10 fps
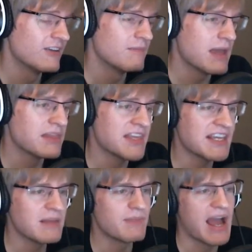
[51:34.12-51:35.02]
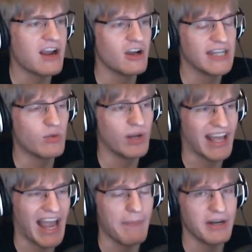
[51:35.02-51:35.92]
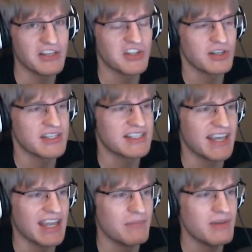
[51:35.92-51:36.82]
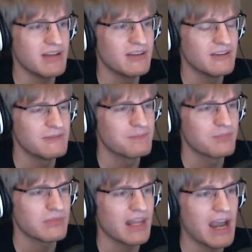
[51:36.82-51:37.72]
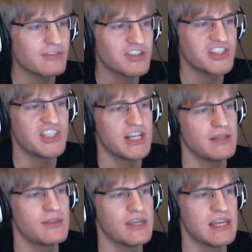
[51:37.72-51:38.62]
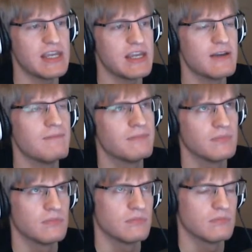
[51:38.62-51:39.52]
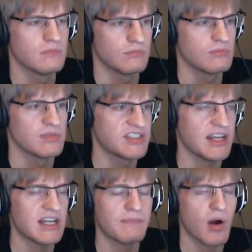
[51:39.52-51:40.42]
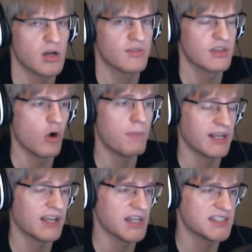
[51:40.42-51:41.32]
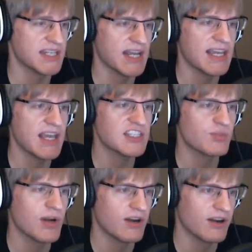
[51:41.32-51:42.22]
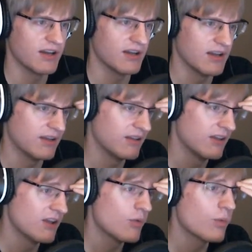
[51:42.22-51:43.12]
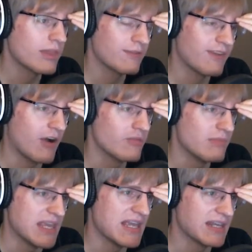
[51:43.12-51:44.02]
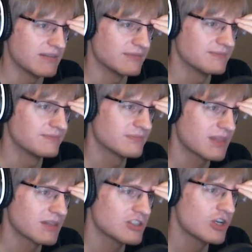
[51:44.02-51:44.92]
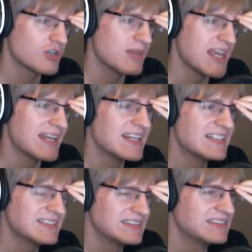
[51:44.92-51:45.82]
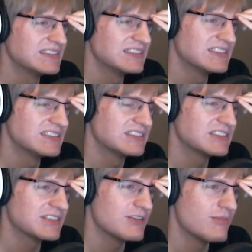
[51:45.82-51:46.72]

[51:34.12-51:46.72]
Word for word: Man, thinking back on like what happened at the start of this game, after seeing the second part of the opening cutscene, I guess, where they found me and took me in. Oh,